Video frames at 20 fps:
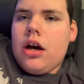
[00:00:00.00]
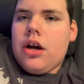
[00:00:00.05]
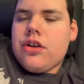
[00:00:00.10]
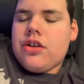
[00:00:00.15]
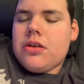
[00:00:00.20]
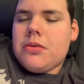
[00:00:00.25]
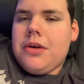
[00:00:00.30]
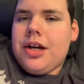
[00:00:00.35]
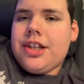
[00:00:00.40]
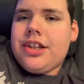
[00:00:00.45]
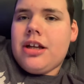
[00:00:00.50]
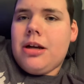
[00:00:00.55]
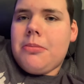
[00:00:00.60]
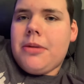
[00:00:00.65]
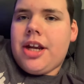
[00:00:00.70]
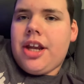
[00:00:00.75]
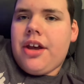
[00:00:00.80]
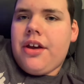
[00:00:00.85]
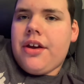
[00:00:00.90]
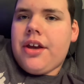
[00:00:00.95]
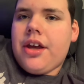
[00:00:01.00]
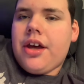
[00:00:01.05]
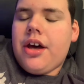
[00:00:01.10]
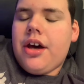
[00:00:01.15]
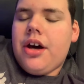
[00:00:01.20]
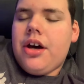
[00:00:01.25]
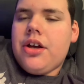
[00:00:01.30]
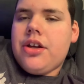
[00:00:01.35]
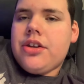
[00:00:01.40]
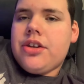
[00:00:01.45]
So what's up, McKelly?
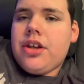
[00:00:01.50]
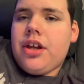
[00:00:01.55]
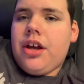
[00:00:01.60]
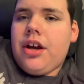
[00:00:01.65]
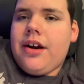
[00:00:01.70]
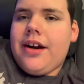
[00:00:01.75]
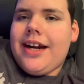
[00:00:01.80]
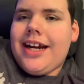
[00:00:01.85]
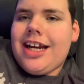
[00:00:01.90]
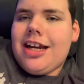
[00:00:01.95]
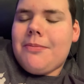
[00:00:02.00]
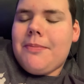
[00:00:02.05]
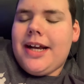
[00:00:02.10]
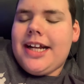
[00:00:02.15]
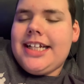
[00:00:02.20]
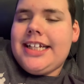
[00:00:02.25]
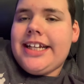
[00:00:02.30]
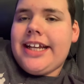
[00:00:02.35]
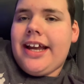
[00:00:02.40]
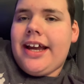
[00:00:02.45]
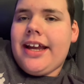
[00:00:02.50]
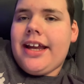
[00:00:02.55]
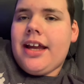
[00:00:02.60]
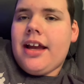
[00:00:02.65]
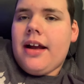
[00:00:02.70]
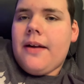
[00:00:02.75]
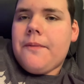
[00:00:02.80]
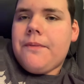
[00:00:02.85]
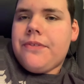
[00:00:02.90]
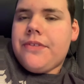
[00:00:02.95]
Sorry, Comanche guy.
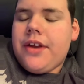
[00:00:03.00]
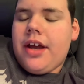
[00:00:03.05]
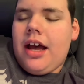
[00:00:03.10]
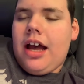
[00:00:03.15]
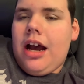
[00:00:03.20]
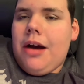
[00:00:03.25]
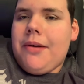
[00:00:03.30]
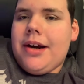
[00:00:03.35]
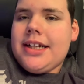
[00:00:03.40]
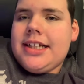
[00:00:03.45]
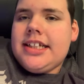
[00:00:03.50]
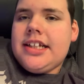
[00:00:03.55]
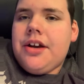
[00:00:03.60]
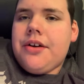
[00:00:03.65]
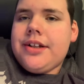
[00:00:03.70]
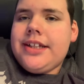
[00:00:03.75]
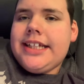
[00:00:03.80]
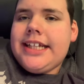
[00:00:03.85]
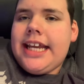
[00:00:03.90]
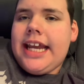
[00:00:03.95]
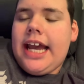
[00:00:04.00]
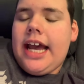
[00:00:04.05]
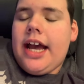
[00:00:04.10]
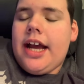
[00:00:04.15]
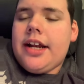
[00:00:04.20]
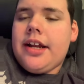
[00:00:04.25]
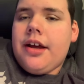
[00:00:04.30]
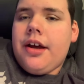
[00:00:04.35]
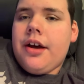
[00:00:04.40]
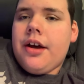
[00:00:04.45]
I want to go to
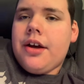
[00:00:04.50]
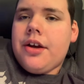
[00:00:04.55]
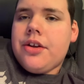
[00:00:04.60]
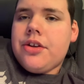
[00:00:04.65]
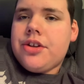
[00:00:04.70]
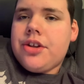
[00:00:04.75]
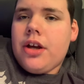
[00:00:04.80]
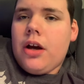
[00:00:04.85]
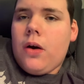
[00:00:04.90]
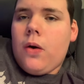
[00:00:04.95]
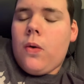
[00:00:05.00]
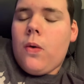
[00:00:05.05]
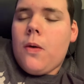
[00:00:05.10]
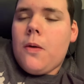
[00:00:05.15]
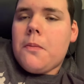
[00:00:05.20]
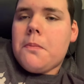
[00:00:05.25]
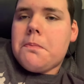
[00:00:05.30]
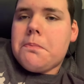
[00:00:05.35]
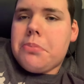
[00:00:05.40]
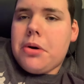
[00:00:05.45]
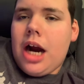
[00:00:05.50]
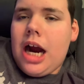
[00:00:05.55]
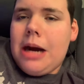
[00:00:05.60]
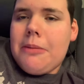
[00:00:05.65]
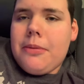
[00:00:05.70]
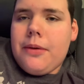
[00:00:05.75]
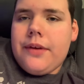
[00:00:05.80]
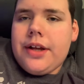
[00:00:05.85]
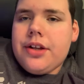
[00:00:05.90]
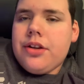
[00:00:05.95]
Canada. So
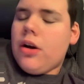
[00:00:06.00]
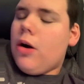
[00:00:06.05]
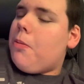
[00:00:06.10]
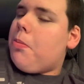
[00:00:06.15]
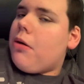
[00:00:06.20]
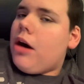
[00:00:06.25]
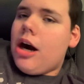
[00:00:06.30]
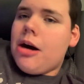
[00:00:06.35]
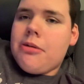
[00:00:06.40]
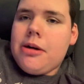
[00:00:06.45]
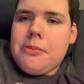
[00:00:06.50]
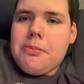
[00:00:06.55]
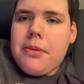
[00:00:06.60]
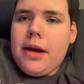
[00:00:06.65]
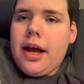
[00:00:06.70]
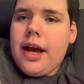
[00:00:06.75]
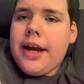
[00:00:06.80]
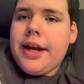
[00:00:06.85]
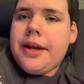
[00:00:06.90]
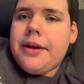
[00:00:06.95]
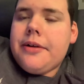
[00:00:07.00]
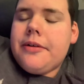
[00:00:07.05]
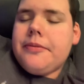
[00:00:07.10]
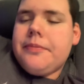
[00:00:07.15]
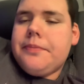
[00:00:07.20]
problem no problem. Bye.